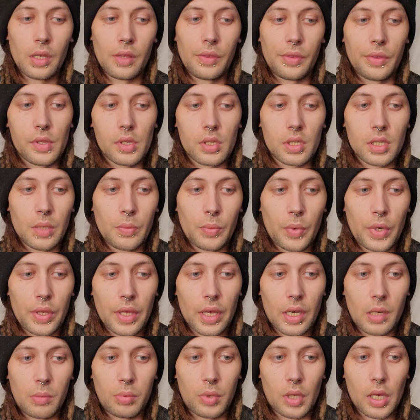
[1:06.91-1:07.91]
In the same way
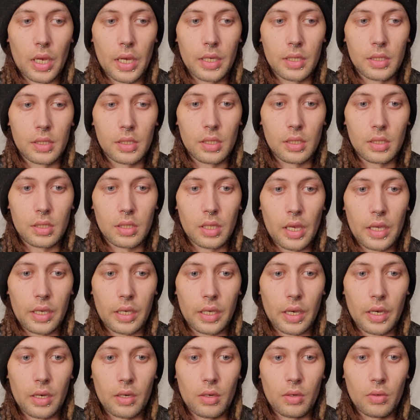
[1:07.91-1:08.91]
that applies is like
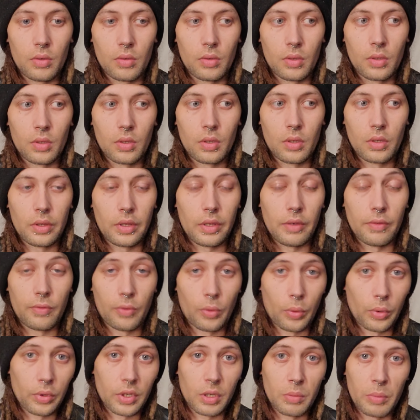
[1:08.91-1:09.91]
how the
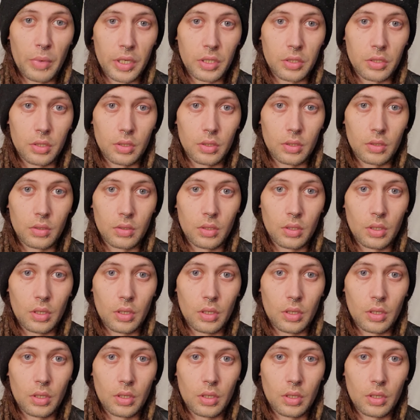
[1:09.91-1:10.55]
fourth dimension